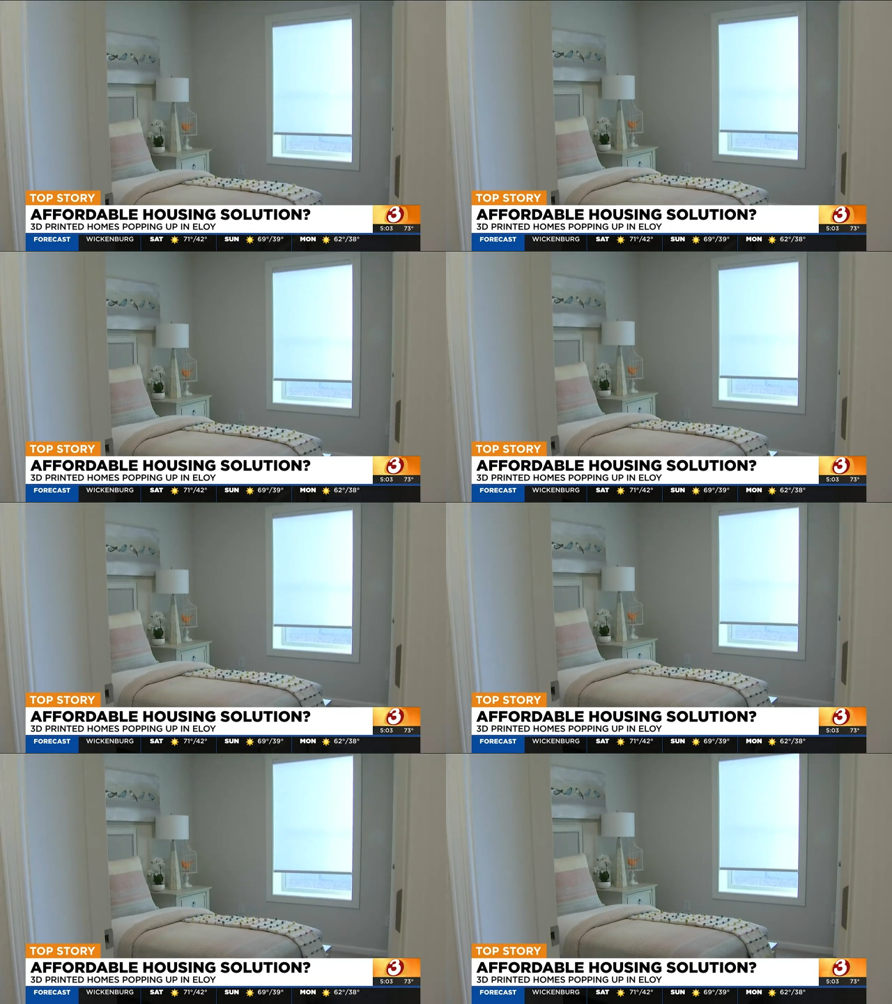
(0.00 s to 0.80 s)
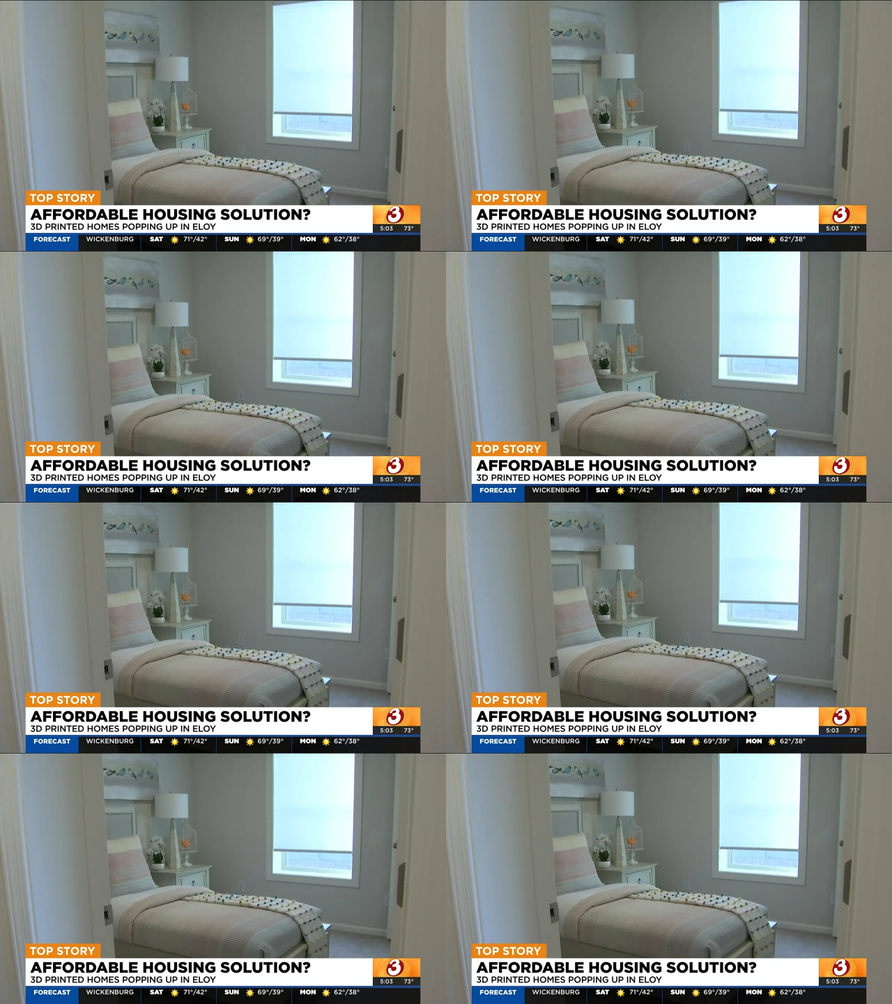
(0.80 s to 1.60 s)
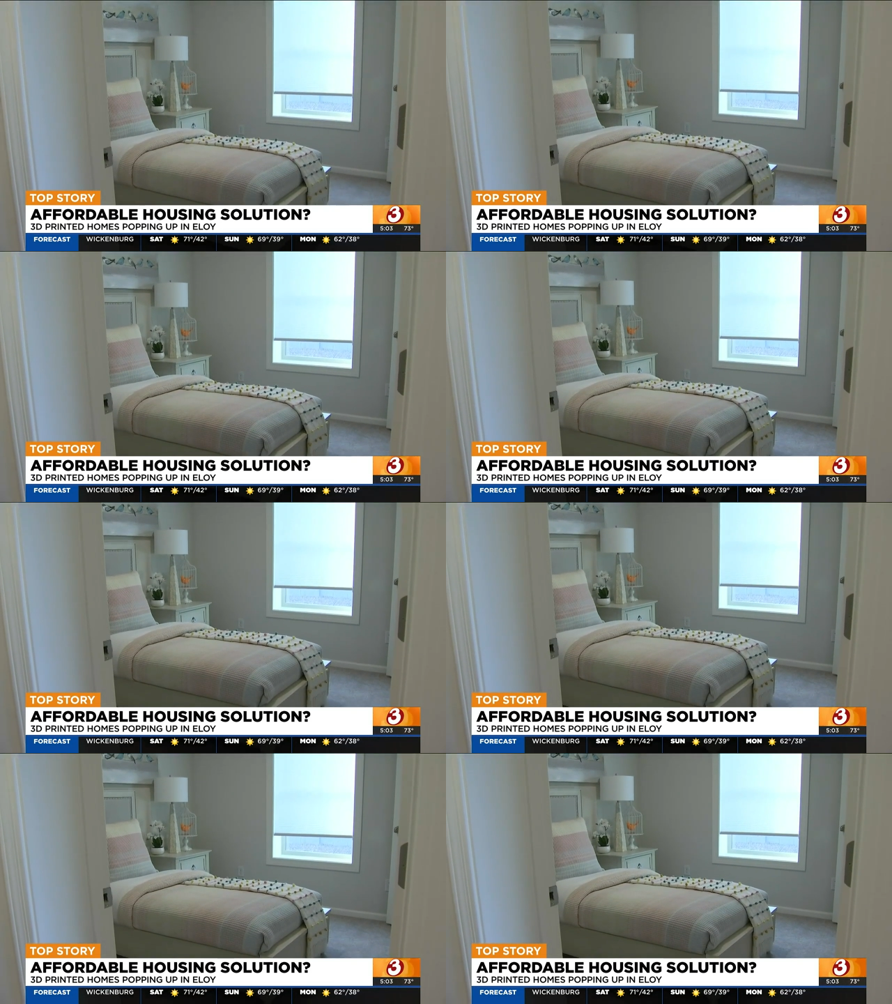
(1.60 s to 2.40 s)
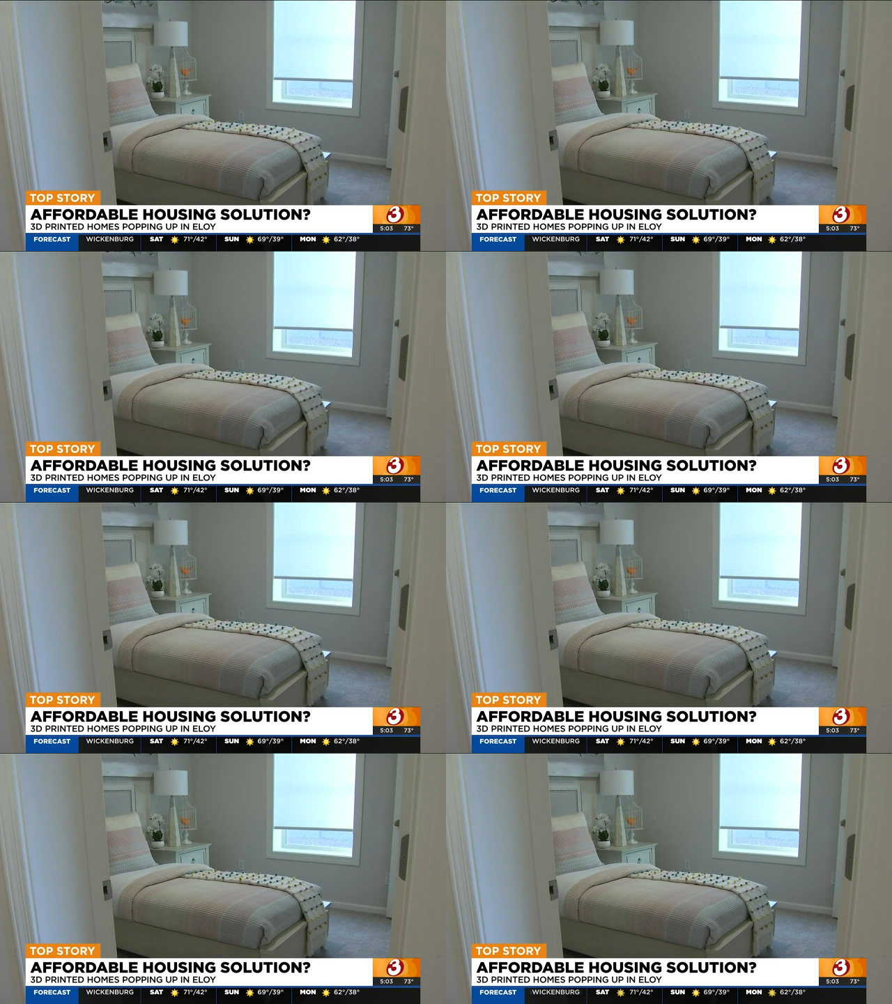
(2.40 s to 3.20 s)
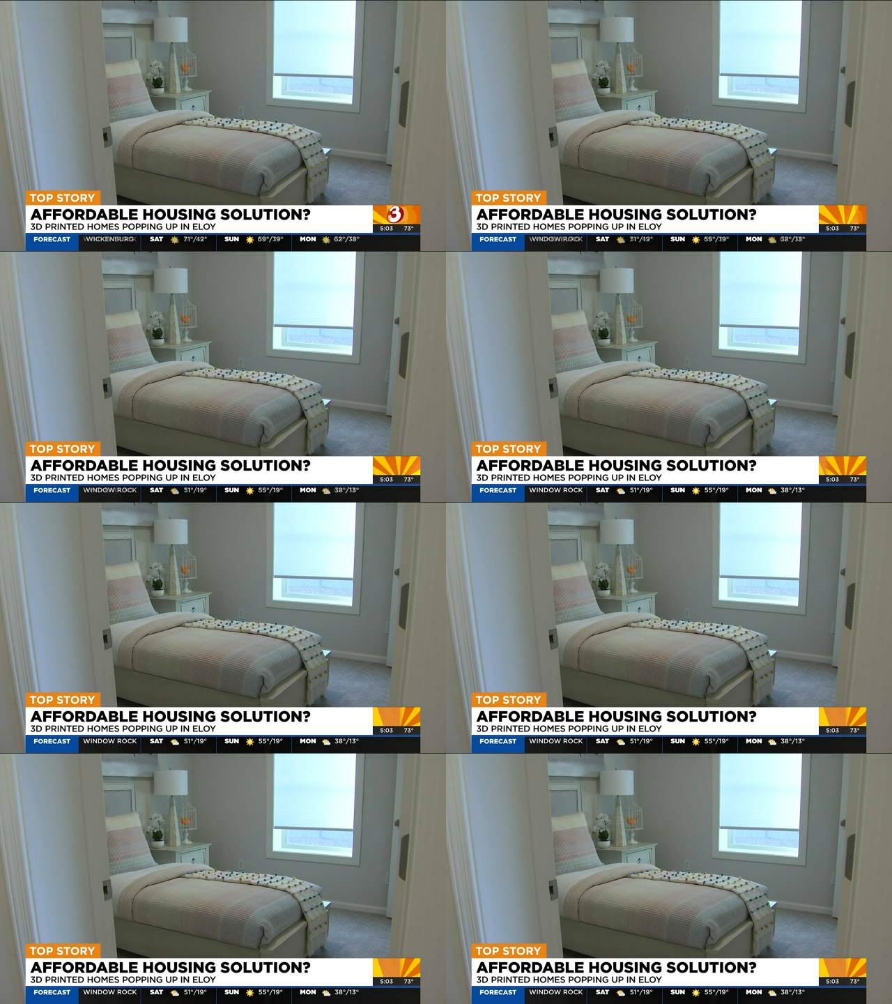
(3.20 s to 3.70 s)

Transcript: [unreadable: no face in view]